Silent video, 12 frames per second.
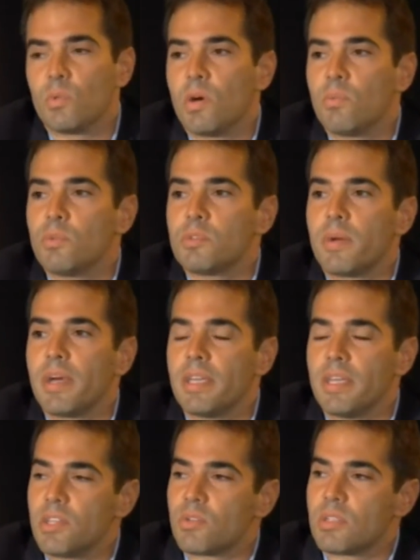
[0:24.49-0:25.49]
One was my
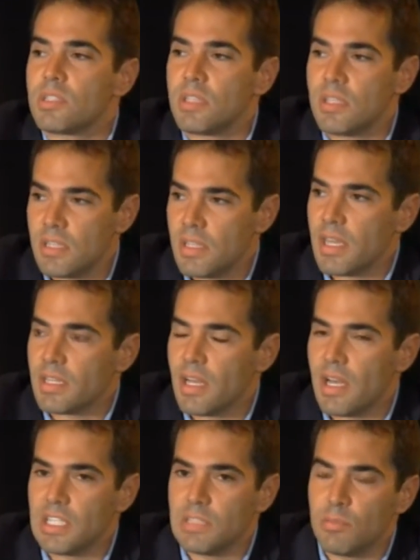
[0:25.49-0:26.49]
interest in the technology,